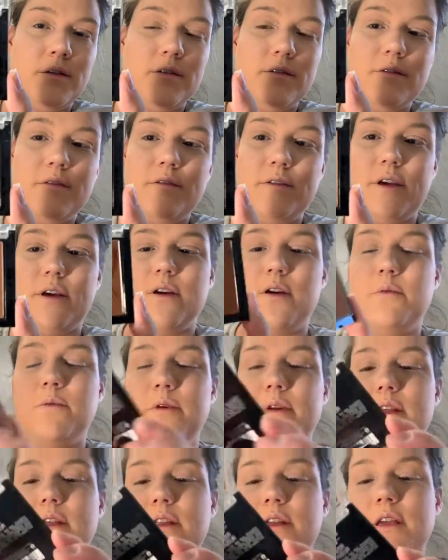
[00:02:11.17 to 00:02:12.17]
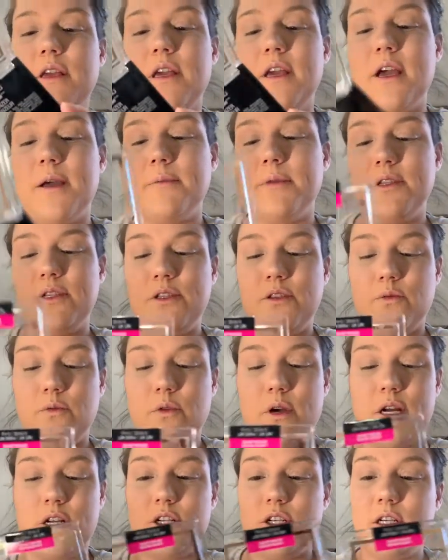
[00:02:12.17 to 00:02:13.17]
Very pretty looking. I'm going to
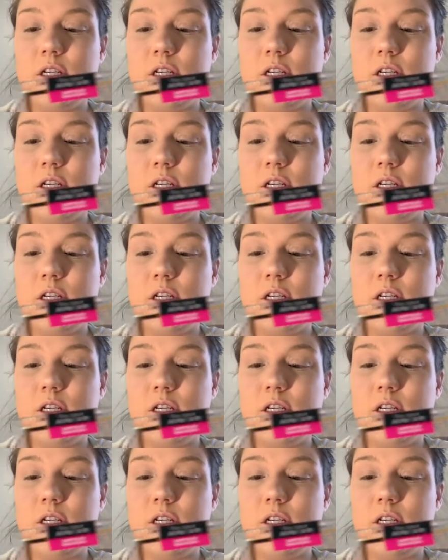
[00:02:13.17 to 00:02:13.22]
swatch